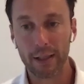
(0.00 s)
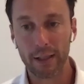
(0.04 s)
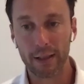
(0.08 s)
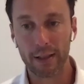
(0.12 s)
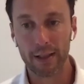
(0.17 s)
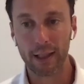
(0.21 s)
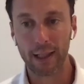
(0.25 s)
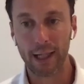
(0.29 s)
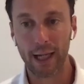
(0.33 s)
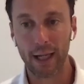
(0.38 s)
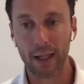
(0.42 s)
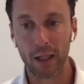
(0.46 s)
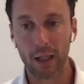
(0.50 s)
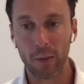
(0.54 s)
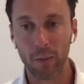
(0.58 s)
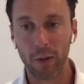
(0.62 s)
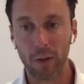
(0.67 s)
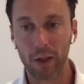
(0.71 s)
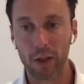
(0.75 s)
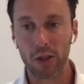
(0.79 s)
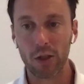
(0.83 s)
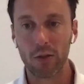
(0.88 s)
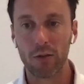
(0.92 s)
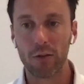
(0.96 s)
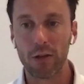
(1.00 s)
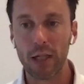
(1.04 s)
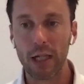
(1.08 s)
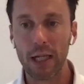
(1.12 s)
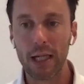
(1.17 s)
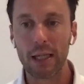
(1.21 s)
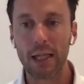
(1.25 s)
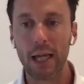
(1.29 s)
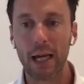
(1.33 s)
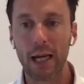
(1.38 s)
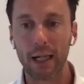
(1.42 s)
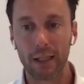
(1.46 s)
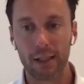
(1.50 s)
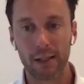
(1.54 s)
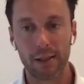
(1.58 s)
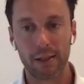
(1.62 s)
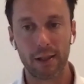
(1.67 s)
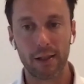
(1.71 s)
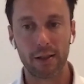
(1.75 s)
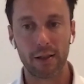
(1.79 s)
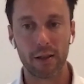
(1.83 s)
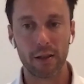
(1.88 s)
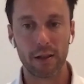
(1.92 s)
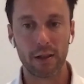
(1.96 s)
data together because you need that
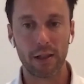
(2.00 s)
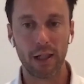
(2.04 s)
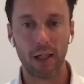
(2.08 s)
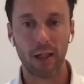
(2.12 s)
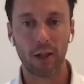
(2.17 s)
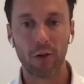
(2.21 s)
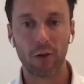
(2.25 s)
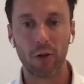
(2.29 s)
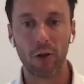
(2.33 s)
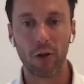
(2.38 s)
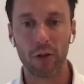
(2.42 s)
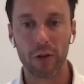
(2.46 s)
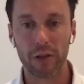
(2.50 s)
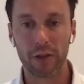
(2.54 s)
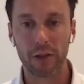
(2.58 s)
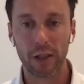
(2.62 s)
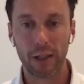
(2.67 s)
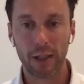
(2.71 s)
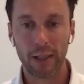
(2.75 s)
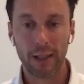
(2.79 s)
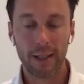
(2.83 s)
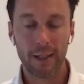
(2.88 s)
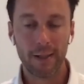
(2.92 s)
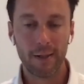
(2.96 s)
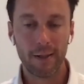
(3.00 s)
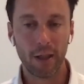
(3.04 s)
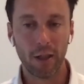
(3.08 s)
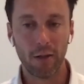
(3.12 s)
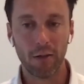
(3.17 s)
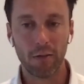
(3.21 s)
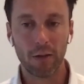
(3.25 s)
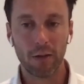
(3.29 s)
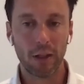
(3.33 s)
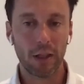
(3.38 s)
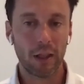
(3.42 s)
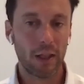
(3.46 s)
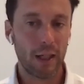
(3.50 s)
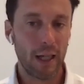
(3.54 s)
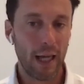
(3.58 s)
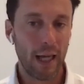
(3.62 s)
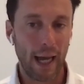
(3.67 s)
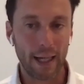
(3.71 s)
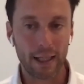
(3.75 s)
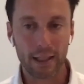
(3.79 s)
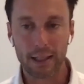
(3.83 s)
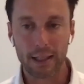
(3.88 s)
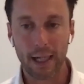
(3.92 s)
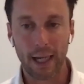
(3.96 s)
consistency across, you know,
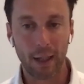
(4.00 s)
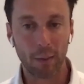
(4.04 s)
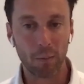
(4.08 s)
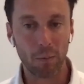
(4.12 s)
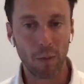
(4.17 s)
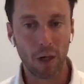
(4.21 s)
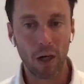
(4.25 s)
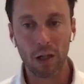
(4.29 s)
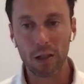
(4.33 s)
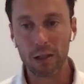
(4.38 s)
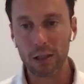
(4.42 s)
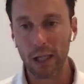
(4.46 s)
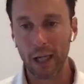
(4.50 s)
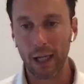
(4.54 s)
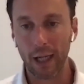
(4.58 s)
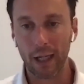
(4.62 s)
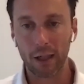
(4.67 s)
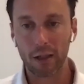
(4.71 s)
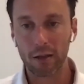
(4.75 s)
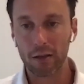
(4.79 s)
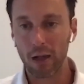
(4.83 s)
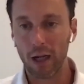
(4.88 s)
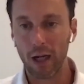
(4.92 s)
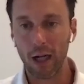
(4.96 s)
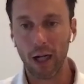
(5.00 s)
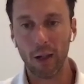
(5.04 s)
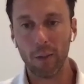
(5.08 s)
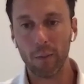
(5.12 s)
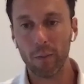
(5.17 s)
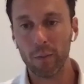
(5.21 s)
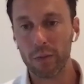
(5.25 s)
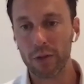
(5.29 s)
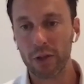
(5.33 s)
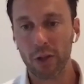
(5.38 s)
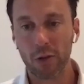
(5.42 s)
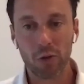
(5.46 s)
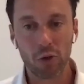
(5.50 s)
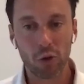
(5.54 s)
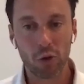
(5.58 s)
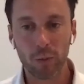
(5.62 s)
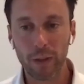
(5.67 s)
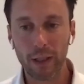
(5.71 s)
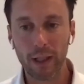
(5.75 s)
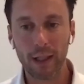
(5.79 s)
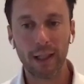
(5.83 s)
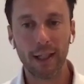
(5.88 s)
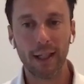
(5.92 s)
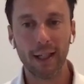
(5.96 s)
ad tech, martech, um, social
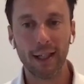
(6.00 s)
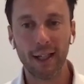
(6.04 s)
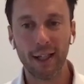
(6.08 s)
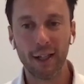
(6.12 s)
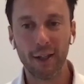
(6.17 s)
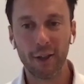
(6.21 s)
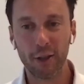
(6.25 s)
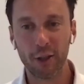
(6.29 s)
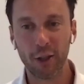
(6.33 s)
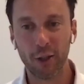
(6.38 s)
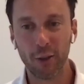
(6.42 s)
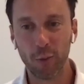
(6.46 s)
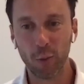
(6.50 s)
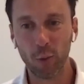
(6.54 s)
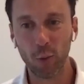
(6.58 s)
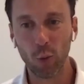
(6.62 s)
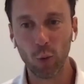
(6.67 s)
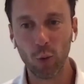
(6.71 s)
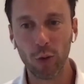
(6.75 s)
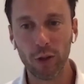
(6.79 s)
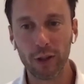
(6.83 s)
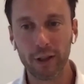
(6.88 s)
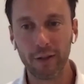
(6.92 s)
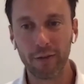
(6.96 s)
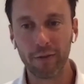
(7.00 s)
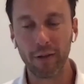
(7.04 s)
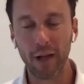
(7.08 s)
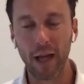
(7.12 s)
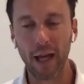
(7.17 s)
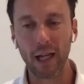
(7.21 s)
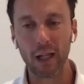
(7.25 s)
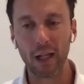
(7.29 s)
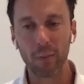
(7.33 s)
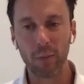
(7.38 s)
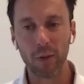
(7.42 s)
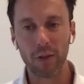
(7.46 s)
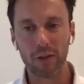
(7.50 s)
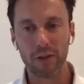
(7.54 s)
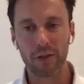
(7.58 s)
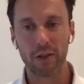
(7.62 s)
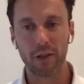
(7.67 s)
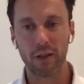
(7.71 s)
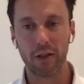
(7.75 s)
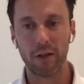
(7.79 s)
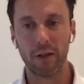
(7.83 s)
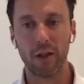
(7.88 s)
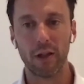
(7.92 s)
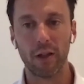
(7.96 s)
media, you know, all, all the different elements
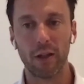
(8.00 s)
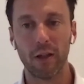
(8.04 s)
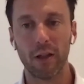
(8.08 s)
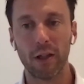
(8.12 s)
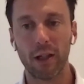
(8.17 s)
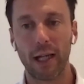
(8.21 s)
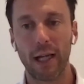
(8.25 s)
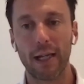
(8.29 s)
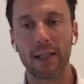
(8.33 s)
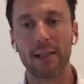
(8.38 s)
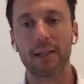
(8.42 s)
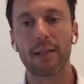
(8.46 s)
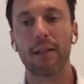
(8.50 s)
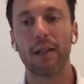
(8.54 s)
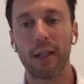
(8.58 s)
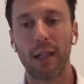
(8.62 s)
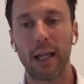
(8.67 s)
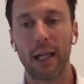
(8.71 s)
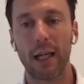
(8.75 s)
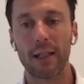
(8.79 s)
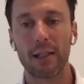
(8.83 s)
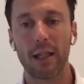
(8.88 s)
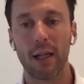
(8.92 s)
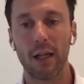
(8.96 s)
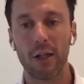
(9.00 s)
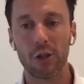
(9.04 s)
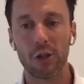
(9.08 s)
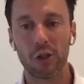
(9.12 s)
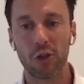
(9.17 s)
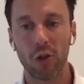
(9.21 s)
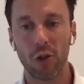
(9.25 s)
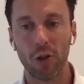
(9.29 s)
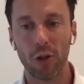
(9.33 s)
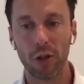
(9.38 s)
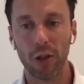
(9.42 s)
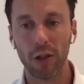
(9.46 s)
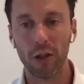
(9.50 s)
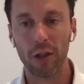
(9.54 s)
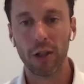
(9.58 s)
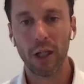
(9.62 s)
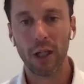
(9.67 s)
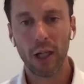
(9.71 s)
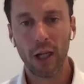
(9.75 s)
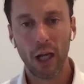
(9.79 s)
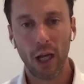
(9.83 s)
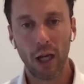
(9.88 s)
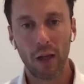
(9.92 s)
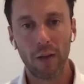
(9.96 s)
that, that, that, get, that get touched on. And,
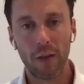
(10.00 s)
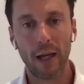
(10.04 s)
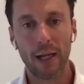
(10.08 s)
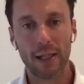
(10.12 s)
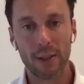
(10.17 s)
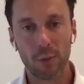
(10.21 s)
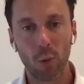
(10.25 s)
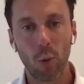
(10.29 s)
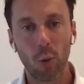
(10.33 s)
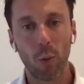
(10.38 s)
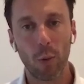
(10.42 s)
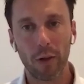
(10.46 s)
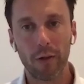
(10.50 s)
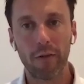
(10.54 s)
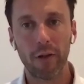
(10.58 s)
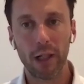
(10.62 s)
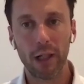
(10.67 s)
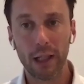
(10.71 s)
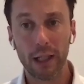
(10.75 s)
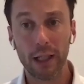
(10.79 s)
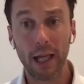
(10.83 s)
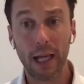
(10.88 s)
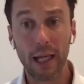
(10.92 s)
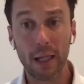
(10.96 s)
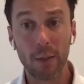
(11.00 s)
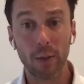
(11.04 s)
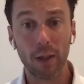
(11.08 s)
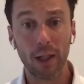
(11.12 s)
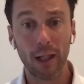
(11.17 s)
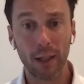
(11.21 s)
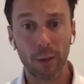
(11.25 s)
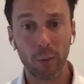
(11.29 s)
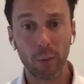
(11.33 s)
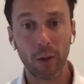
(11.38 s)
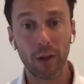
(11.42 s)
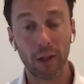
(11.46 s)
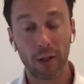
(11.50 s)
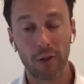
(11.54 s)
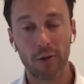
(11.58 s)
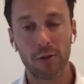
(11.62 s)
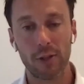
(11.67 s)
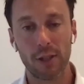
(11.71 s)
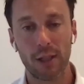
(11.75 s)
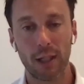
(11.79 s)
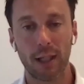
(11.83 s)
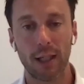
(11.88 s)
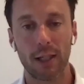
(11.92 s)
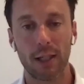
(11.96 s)
and that's what we're really enabling with
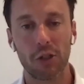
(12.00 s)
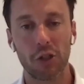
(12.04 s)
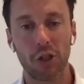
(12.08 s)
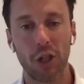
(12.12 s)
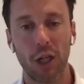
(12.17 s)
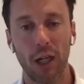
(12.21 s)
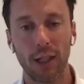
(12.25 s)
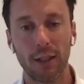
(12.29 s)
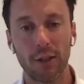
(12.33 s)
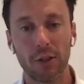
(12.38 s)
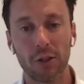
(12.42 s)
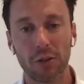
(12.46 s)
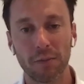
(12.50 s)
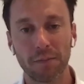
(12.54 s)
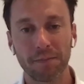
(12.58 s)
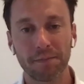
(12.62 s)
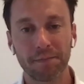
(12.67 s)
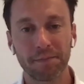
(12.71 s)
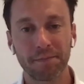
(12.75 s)
Acoustic Exchange.